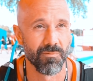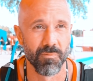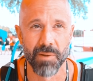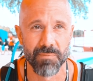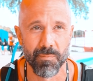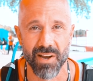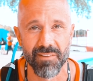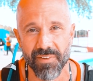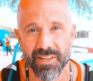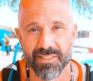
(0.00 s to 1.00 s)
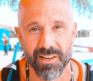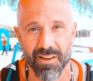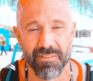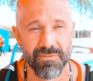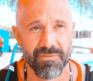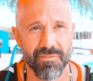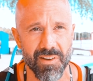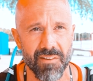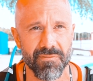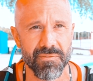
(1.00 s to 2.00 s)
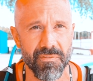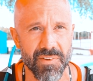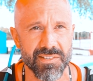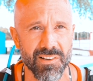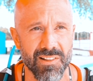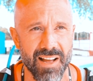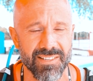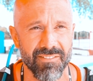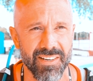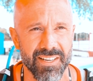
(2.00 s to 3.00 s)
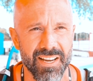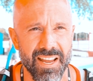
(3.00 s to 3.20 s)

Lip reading: reap the benefits of the physical activity.